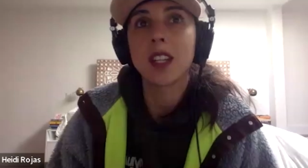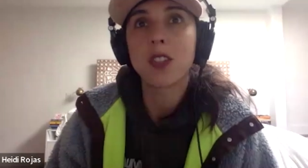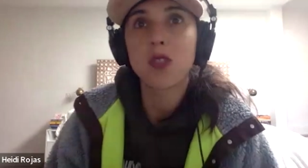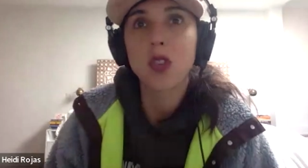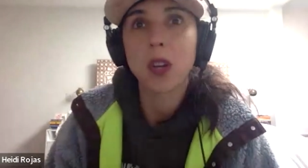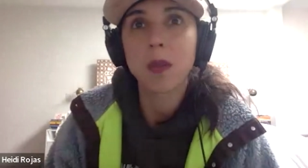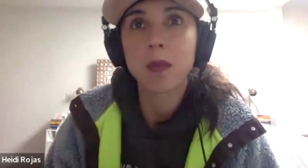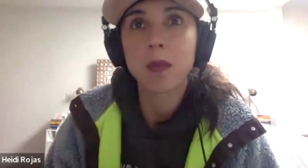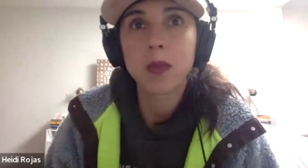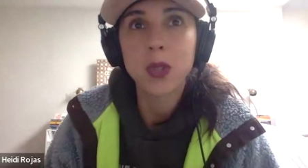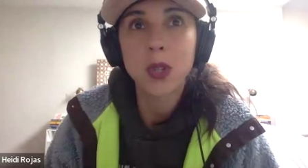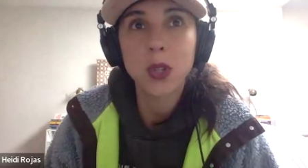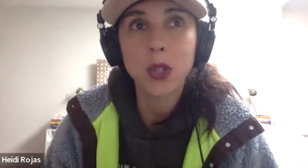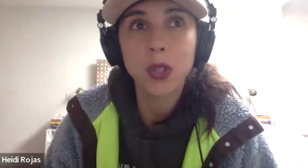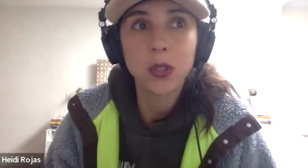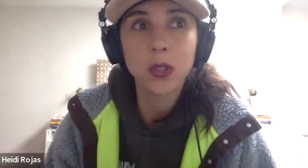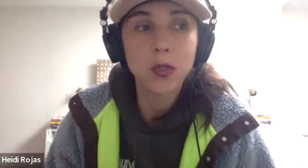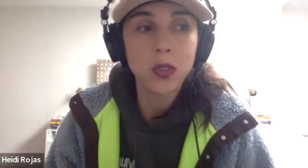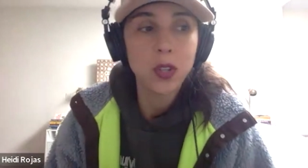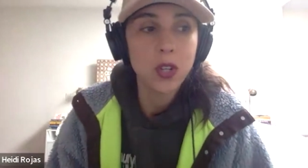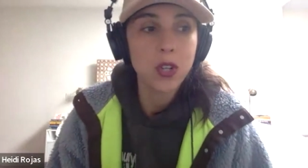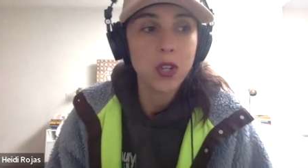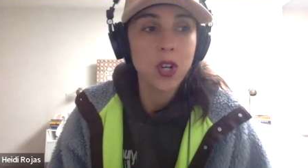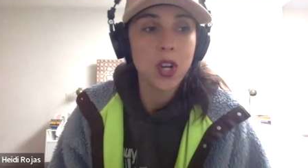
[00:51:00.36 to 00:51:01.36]
a drum circle
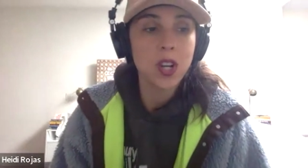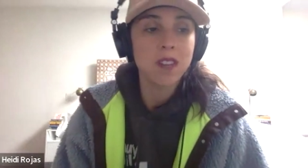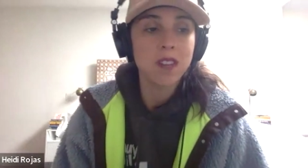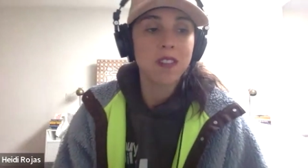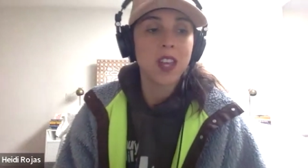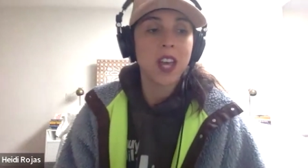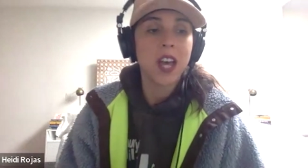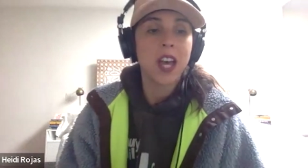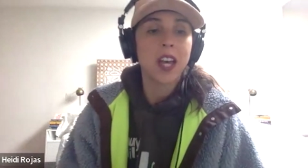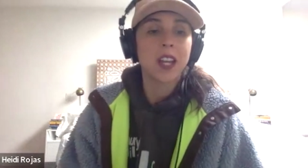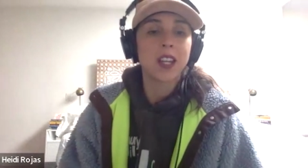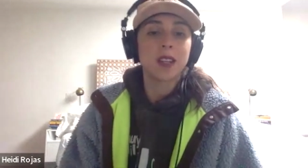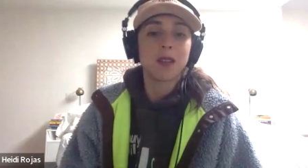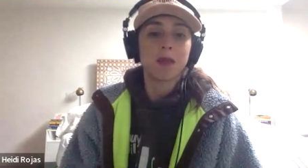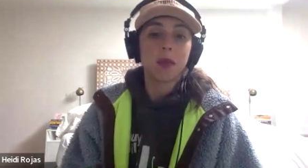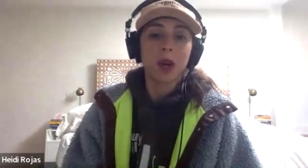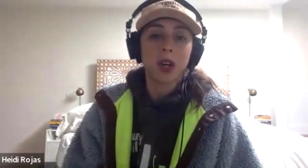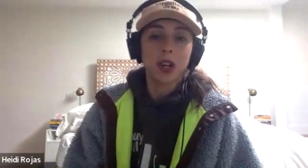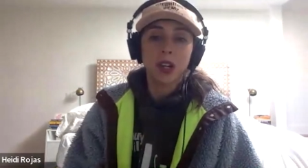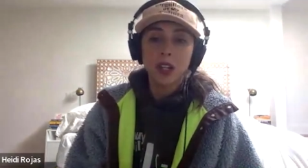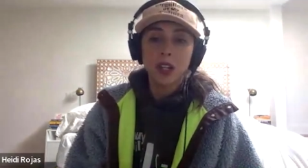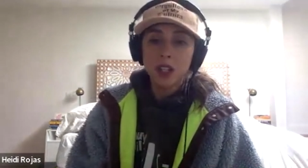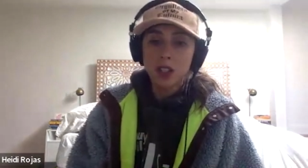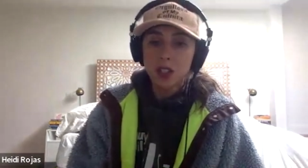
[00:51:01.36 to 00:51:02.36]
version of that in
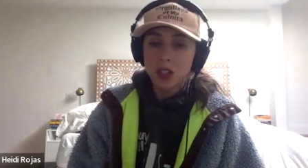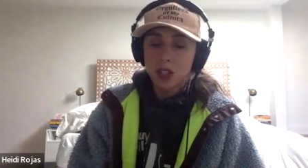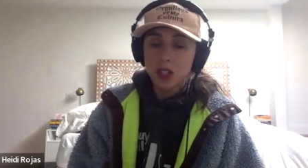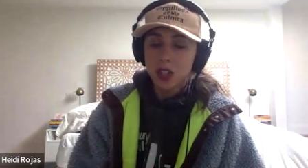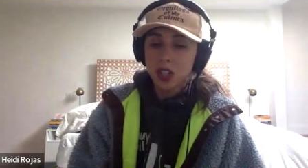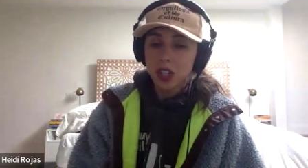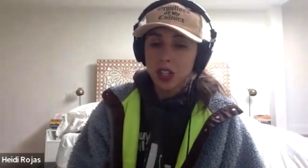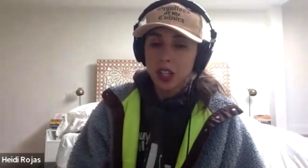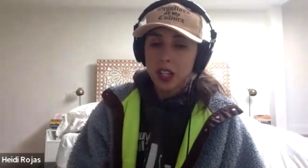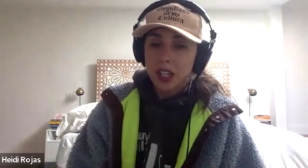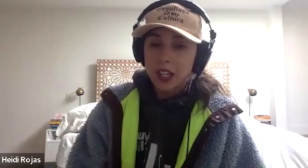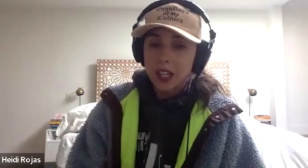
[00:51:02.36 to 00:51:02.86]
March.